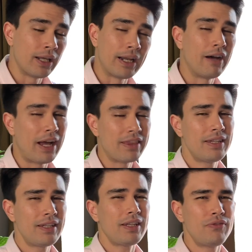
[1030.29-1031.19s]
Now, I
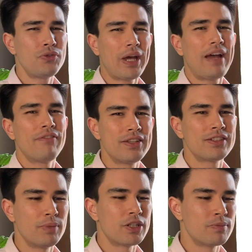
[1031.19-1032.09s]
think if you have
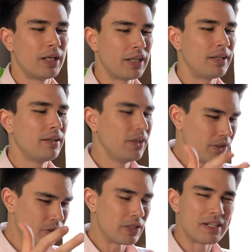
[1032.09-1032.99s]
this much money,
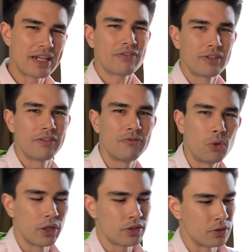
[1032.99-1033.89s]
you can definitely
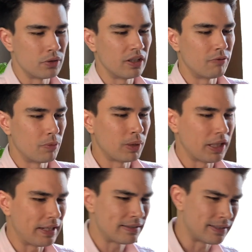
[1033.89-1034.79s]
afford to
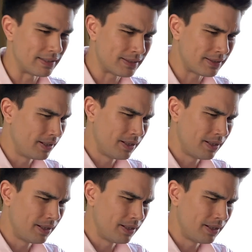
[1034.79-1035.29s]
replace this